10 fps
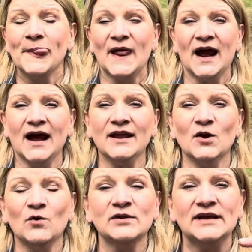I
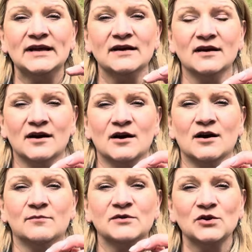only
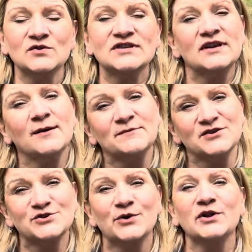loosen up the
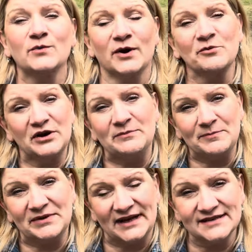soil where I'm going to be
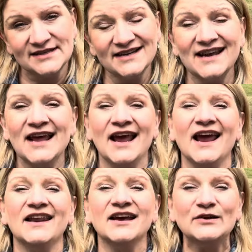planting,
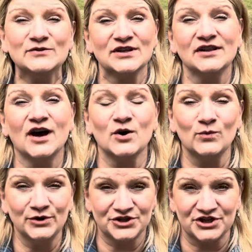and I use a lot of
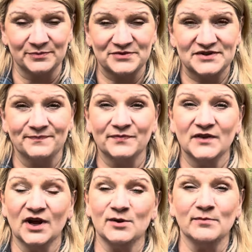wood chips.
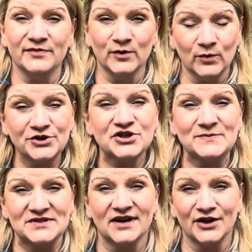And the wood chips
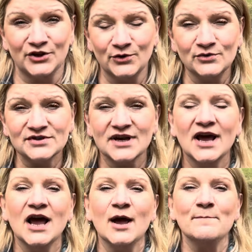that I use
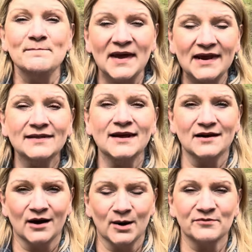mainly
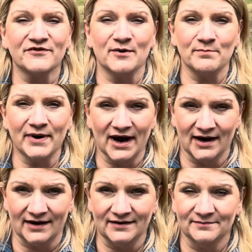come from
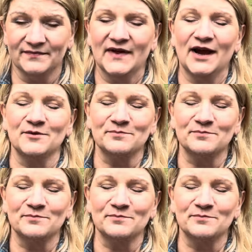pine, and